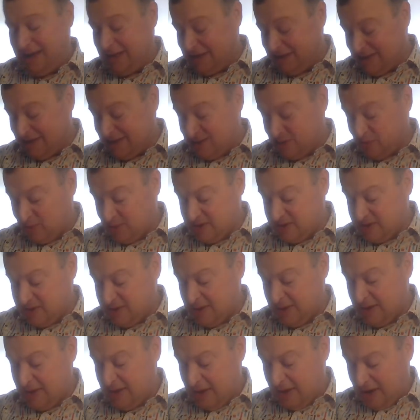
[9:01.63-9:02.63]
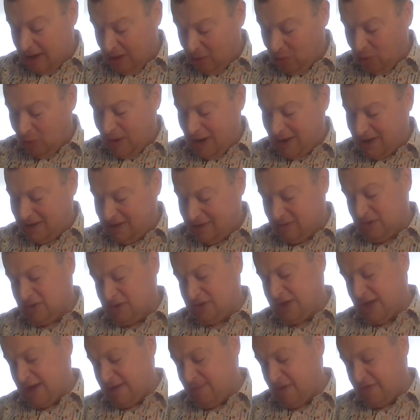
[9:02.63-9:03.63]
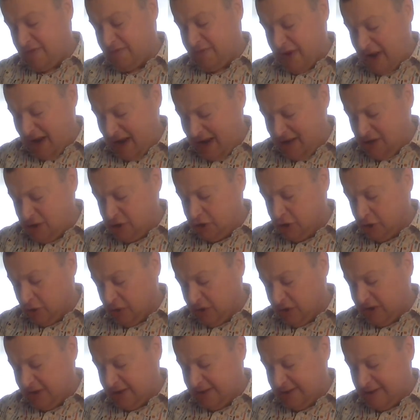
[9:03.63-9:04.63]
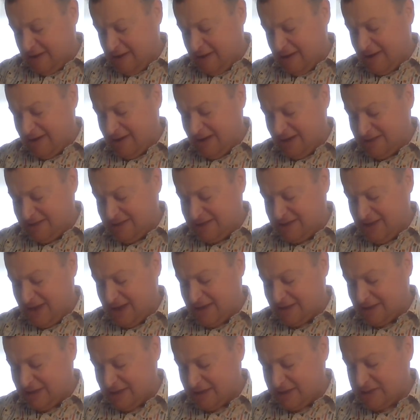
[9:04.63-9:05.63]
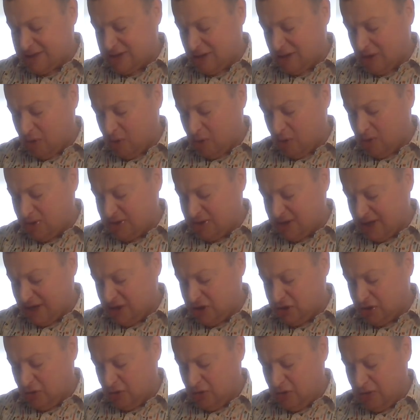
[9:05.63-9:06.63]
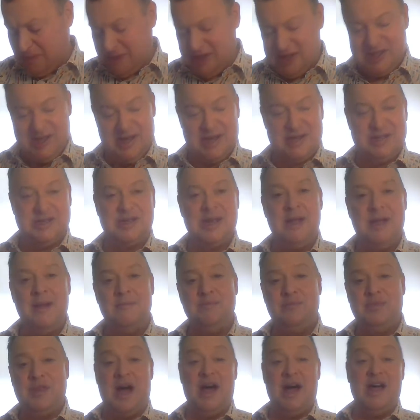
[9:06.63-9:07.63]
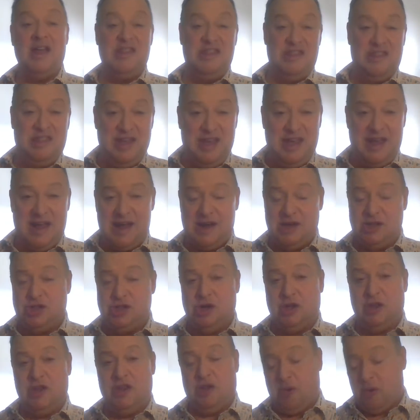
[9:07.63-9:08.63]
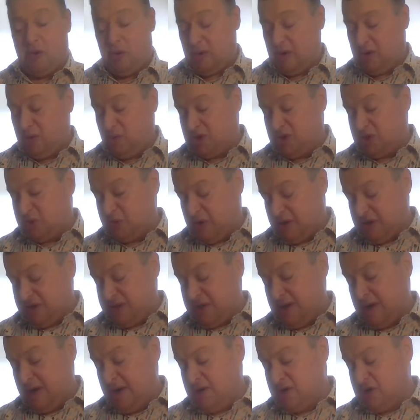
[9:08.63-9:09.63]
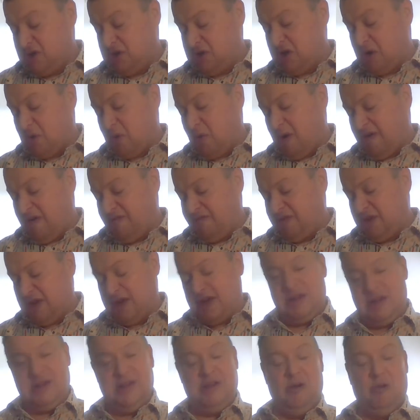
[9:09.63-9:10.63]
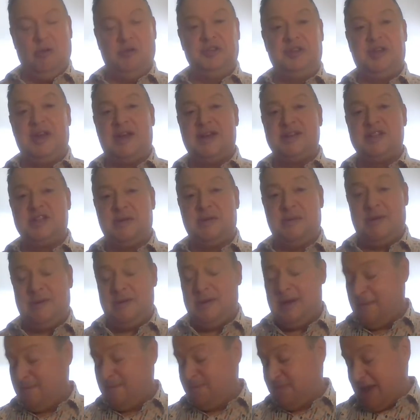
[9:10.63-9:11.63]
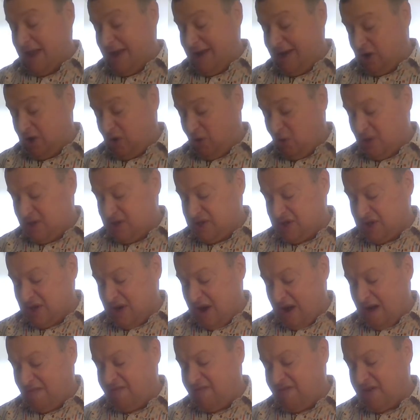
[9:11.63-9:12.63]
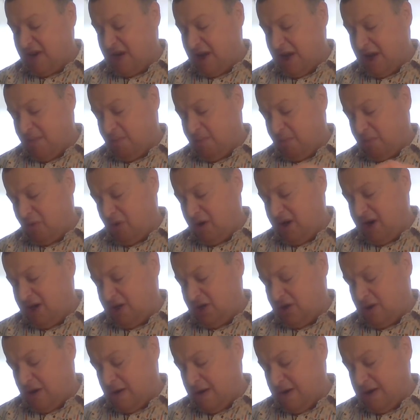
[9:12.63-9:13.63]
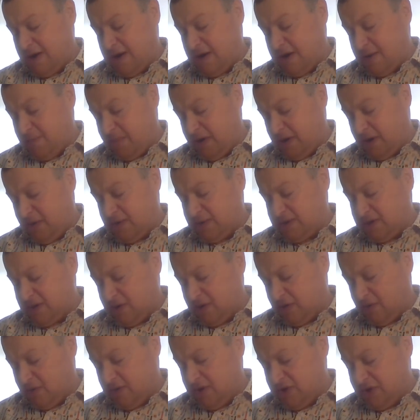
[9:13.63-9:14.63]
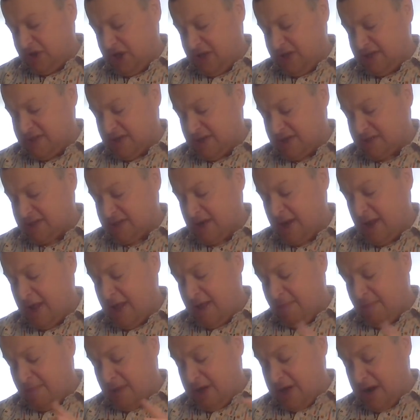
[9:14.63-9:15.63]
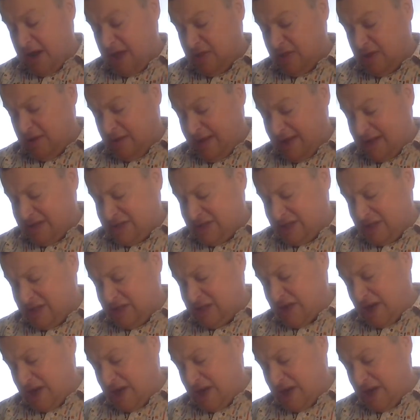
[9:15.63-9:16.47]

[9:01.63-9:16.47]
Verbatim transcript: it this was a regular type of angel that God had sent. It's the Lord's angel whom he sends, not the angel of the Lord, which was so often in the Old Testament a Christophany, a pre incarnate appearance of the Lord Jesus. But nonetheless, this